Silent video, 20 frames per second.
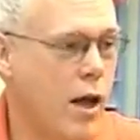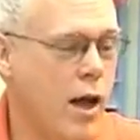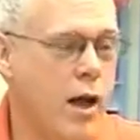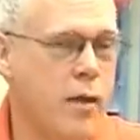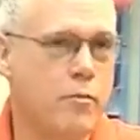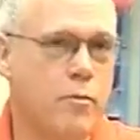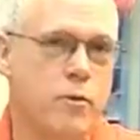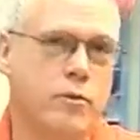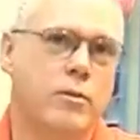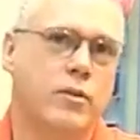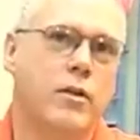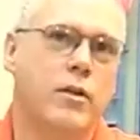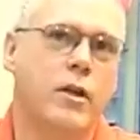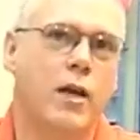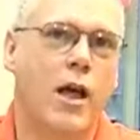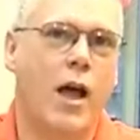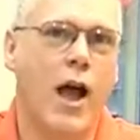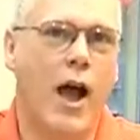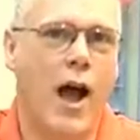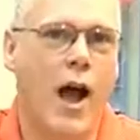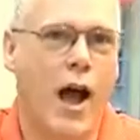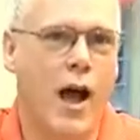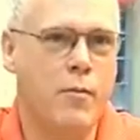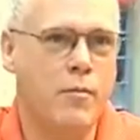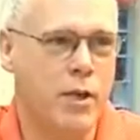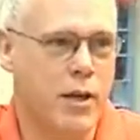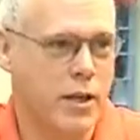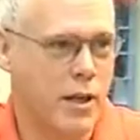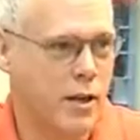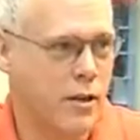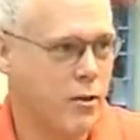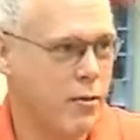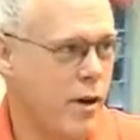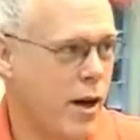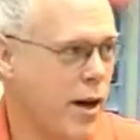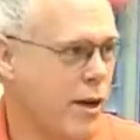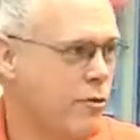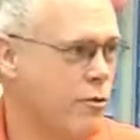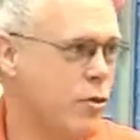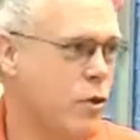I'm, I've been in and
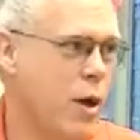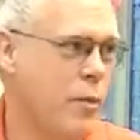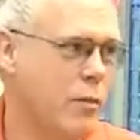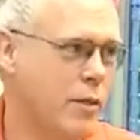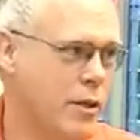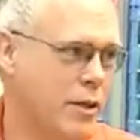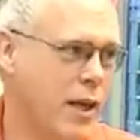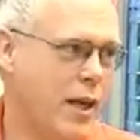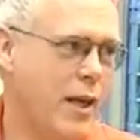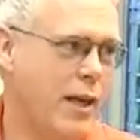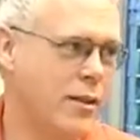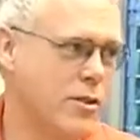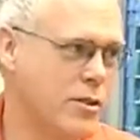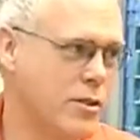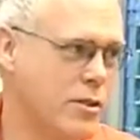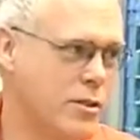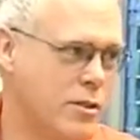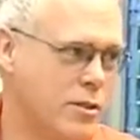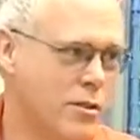around. I grew up in Kansas.